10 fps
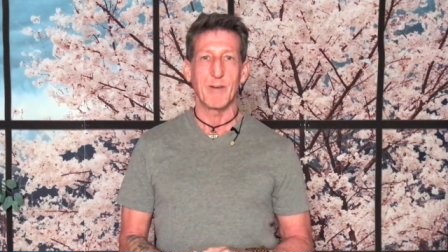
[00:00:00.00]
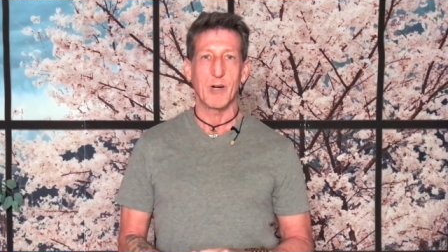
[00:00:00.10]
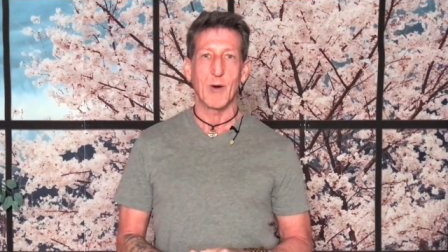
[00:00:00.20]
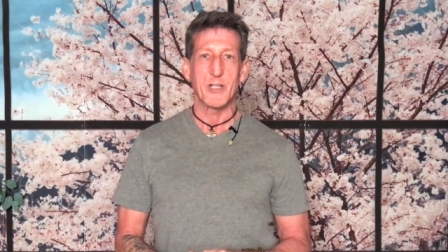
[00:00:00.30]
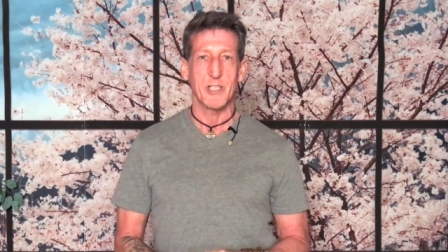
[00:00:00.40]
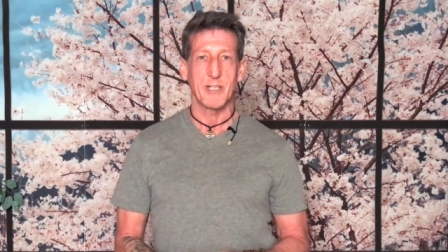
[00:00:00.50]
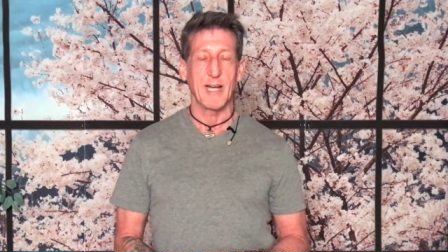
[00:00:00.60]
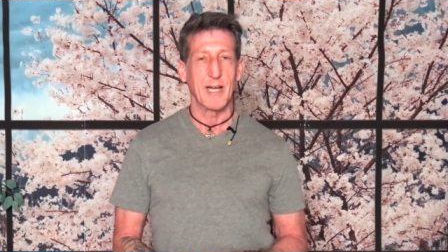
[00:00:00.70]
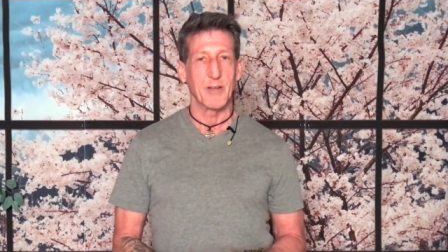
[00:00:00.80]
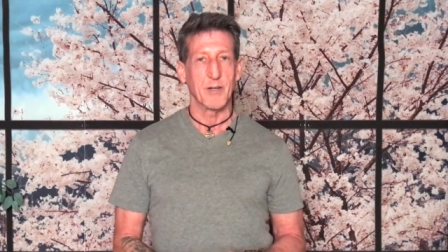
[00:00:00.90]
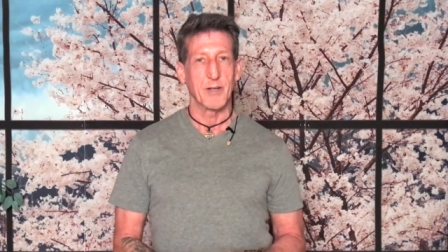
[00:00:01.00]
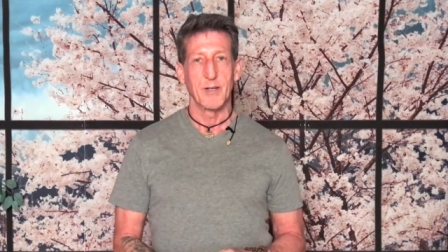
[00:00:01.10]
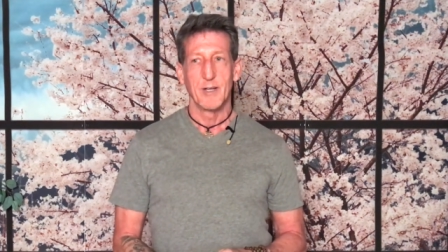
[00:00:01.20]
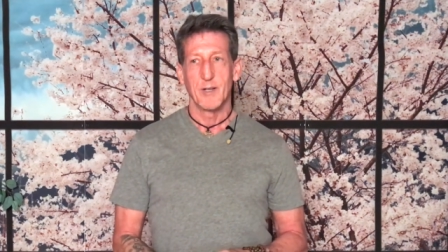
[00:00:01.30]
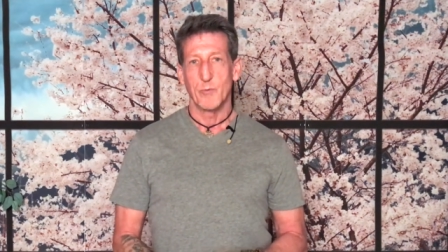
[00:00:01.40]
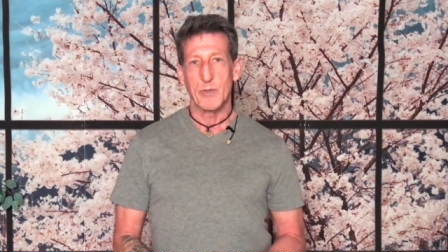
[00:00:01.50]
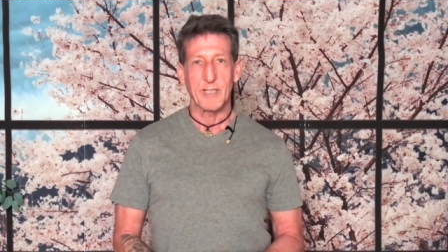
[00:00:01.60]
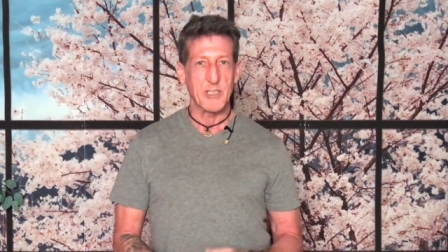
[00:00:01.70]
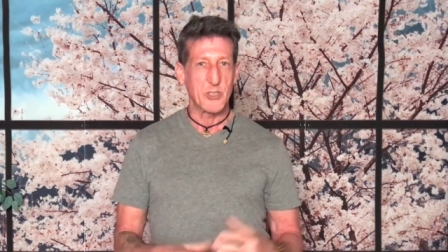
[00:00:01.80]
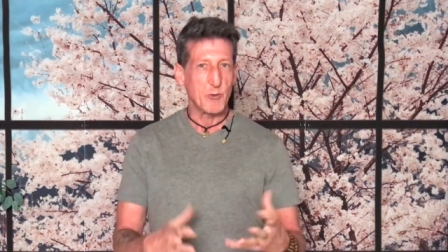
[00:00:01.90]
every question and the
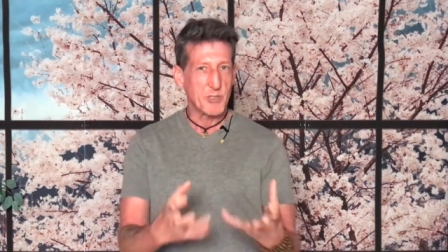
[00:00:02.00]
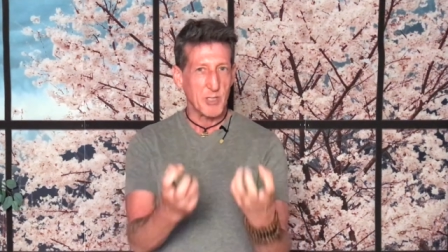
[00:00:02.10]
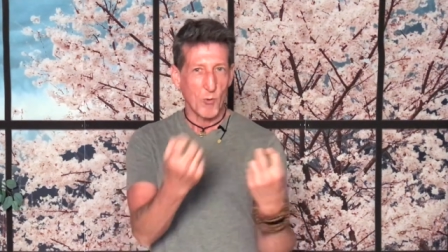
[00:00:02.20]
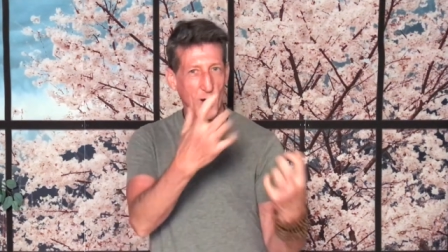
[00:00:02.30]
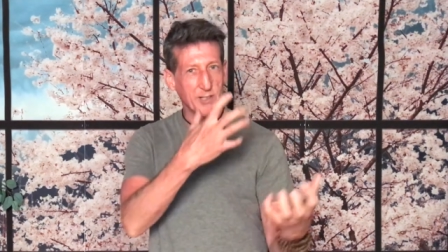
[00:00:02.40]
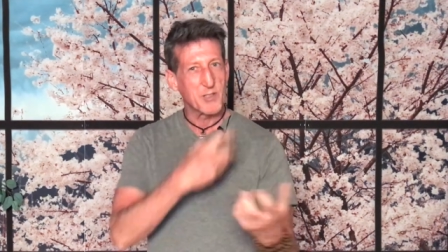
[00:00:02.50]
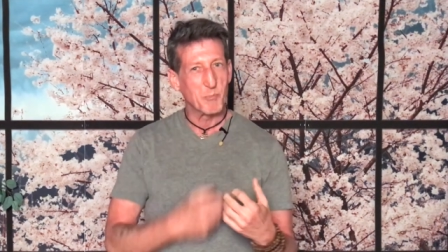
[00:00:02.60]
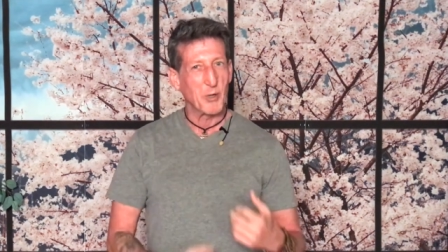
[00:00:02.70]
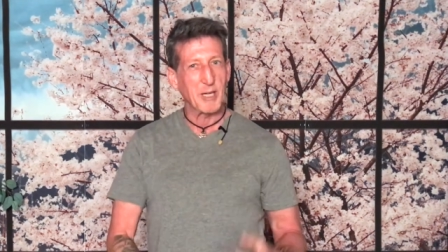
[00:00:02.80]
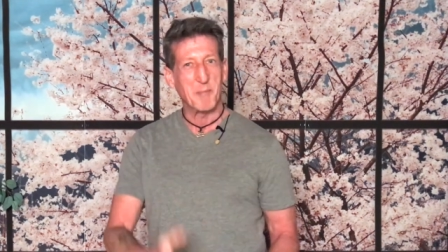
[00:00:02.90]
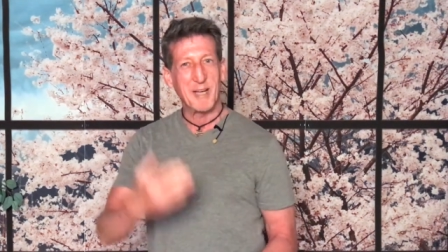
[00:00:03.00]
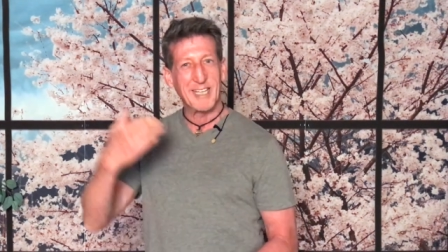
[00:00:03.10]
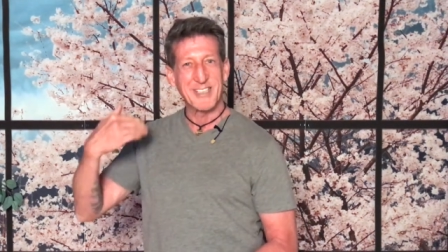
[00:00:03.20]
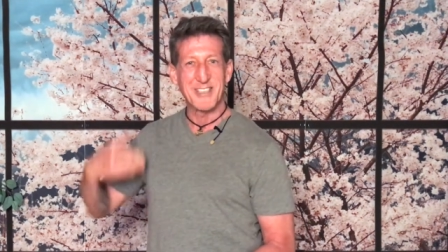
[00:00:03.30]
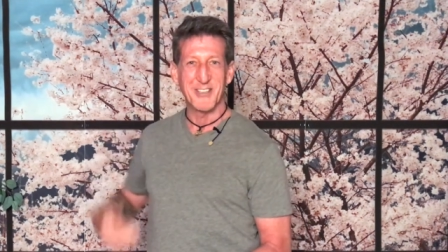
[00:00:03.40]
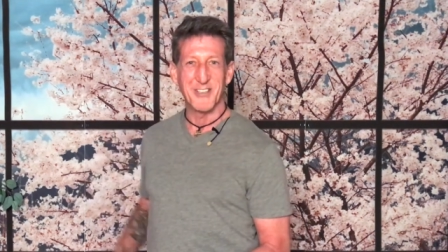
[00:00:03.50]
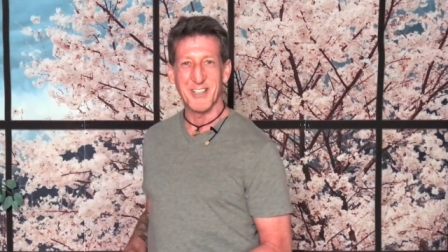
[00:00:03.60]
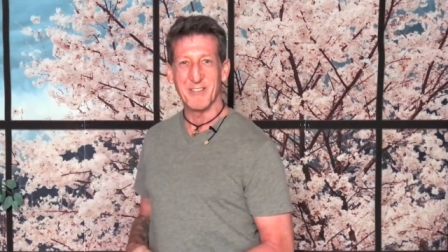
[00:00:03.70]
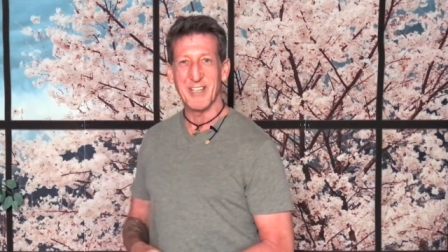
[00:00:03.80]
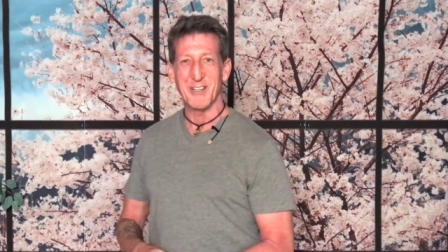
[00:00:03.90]
really juicy ones, bring them into
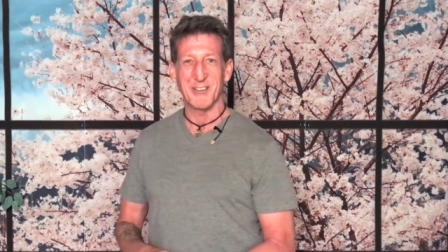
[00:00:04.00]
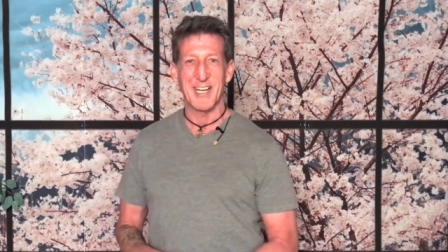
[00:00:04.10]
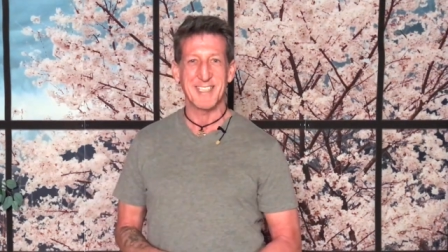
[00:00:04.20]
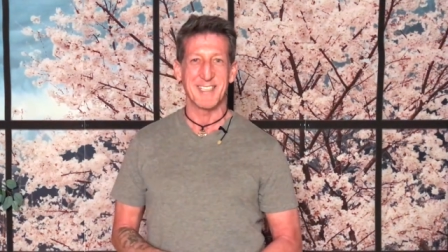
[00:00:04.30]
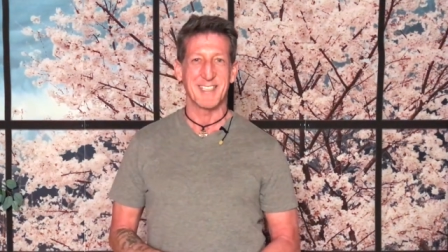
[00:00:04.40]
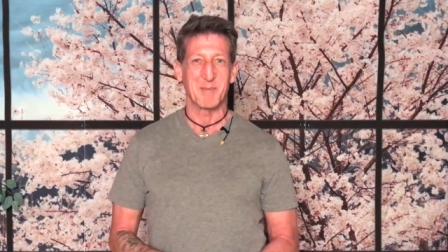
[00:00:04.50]
the video lessons